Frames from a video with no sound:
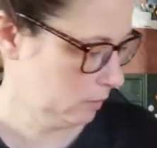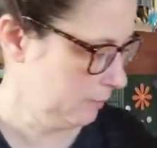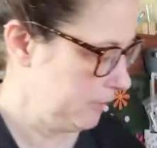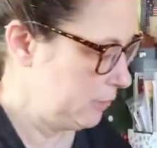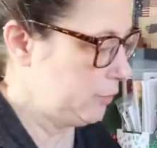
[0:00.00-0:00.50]

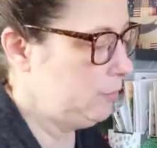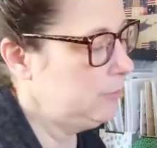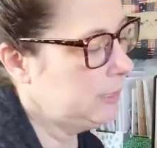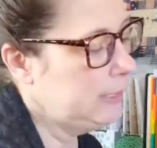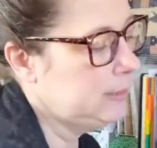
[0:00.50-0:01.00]
let me do
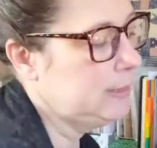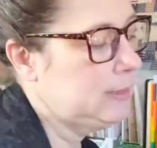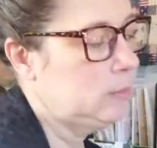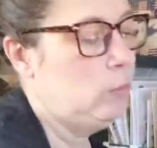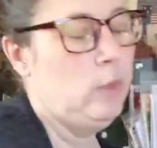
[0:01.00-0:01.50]

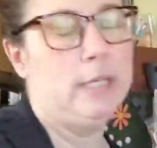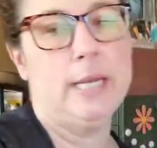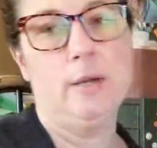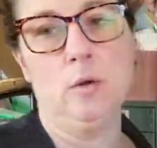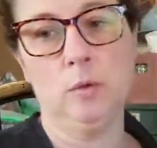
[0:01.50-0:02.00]
this when
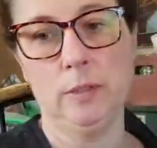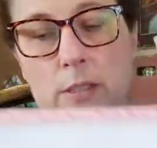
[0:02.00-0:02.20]
I hold